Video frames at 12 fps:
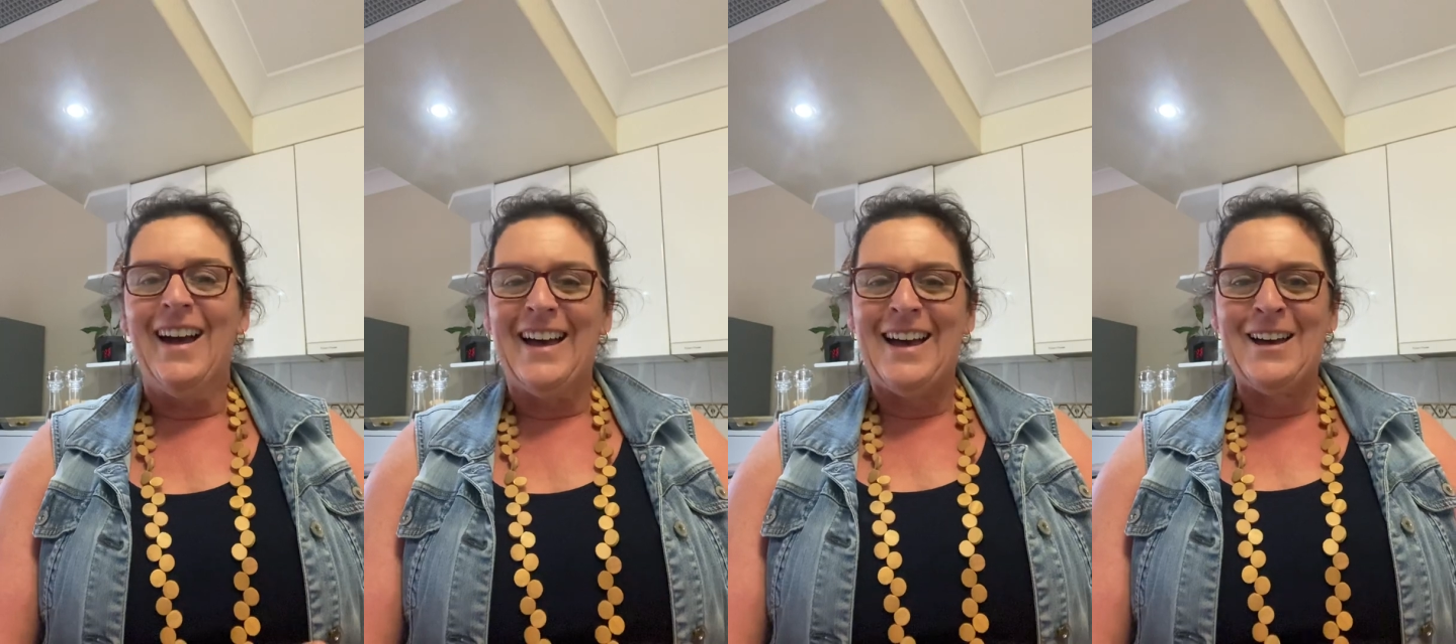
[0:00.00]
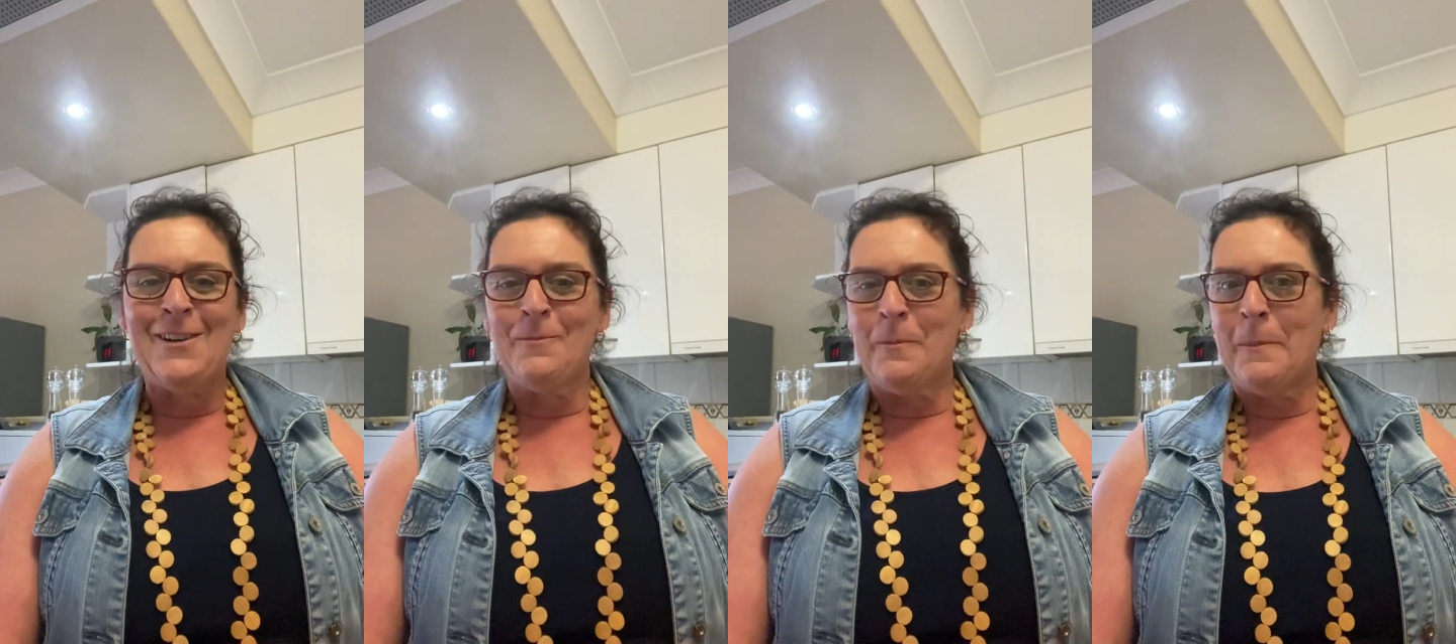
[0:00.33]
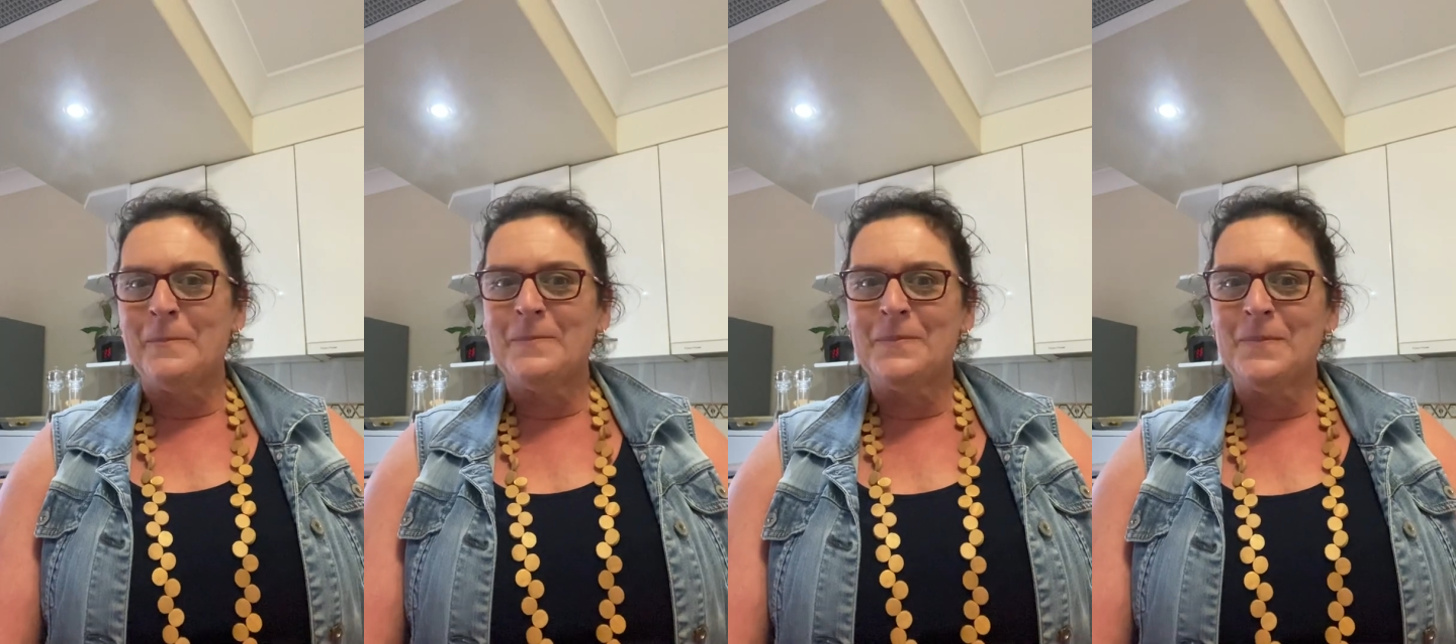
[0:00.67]

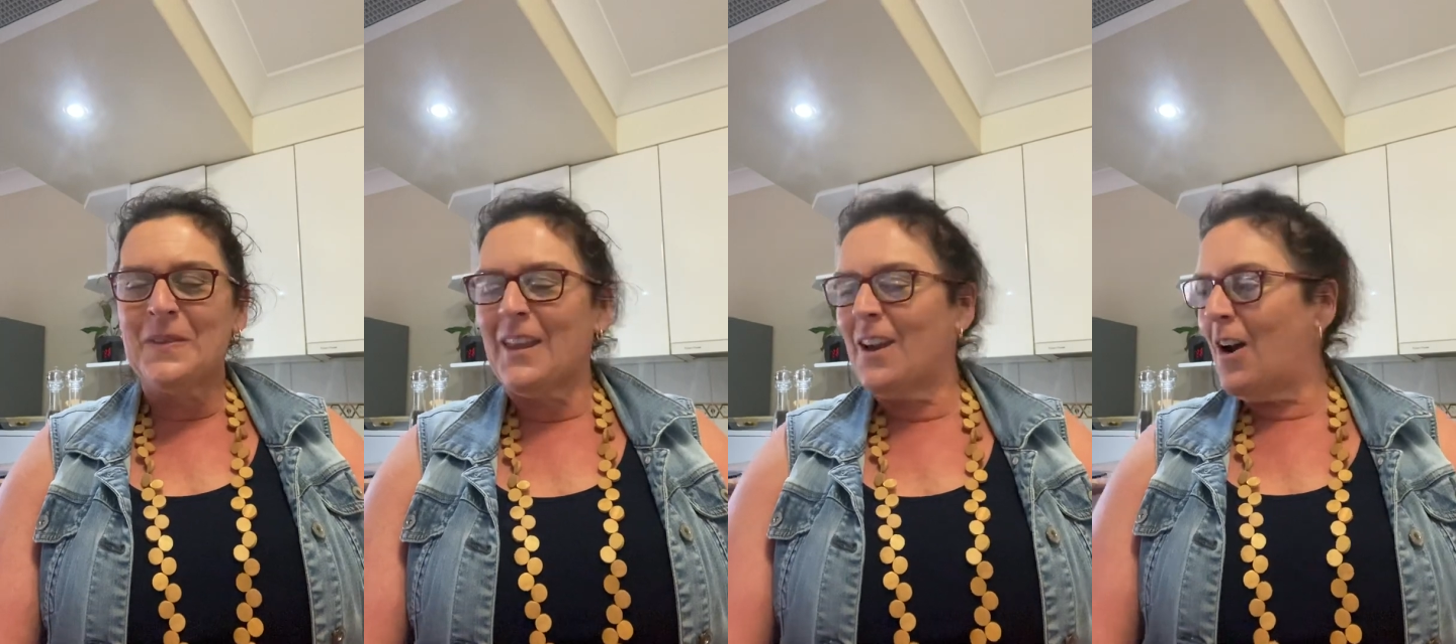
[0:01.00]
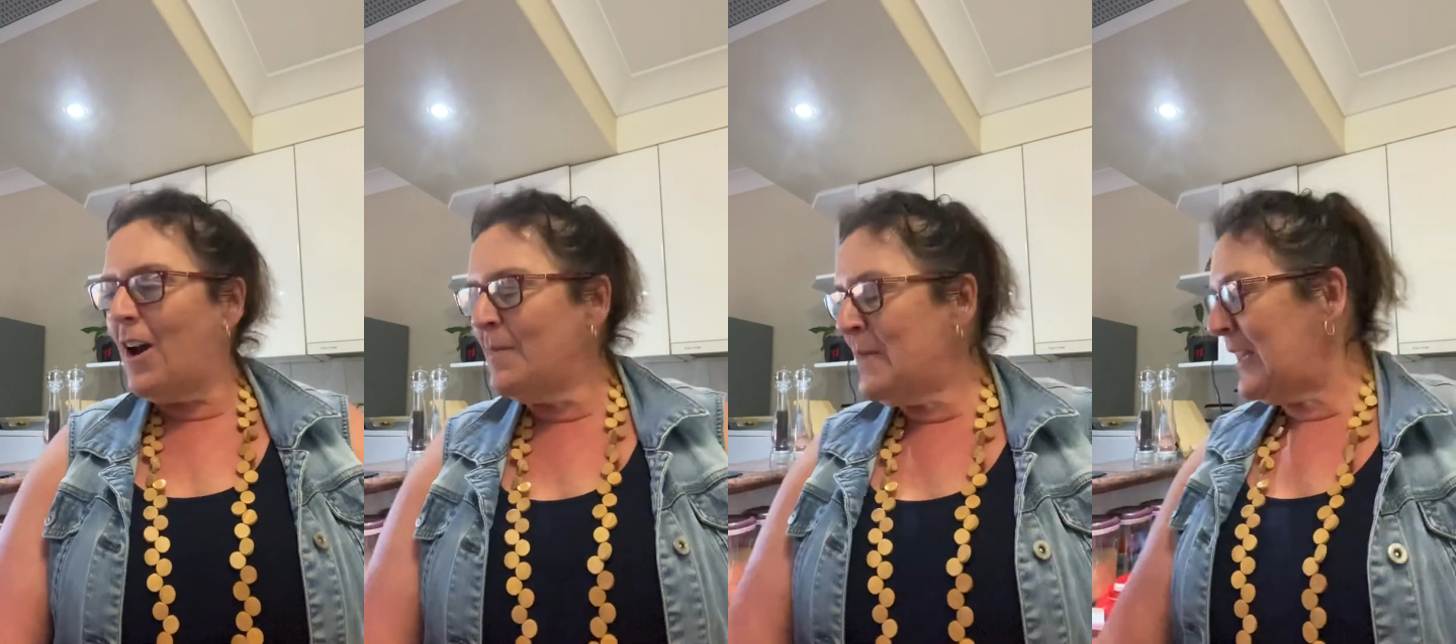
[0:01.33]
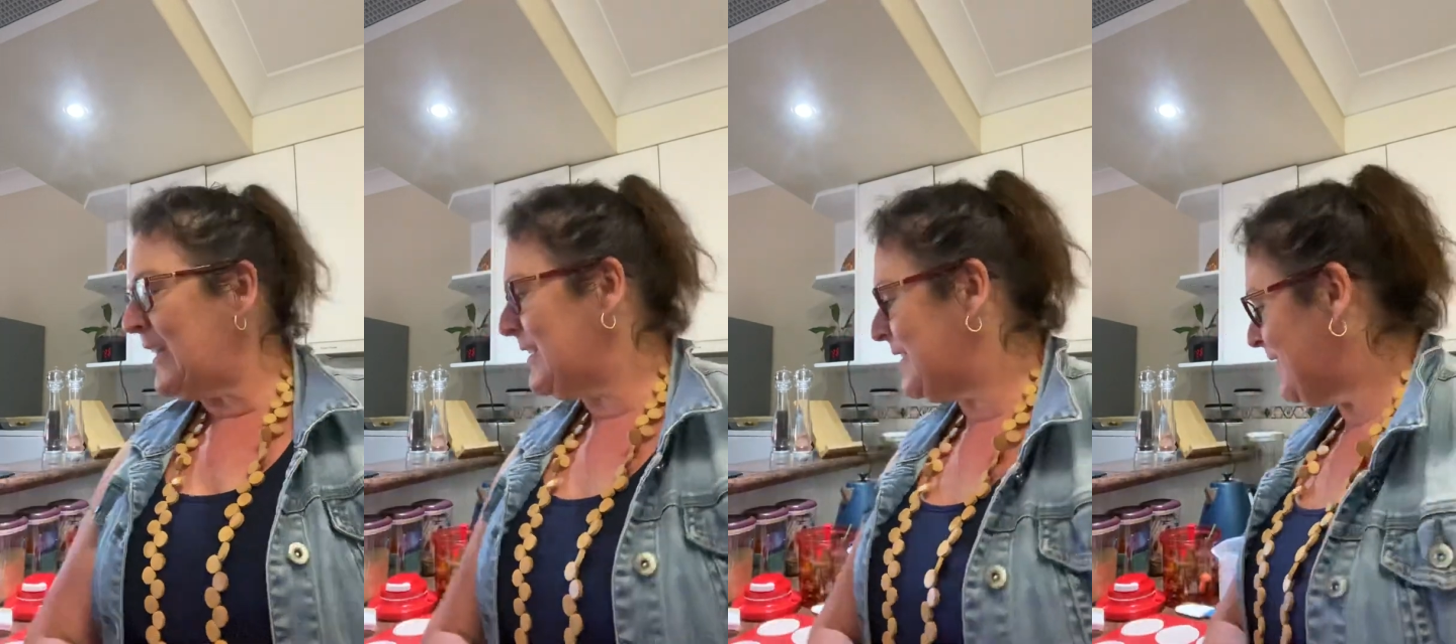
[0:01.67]
I'm
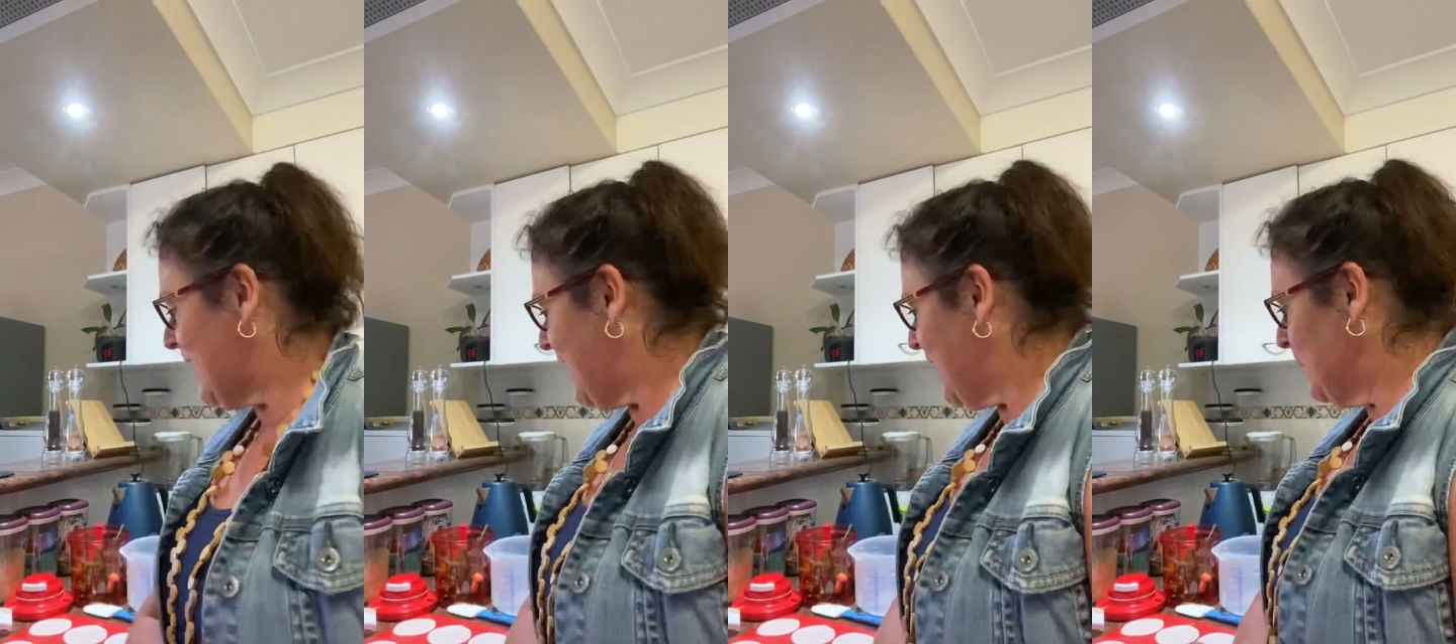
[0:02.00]
here today.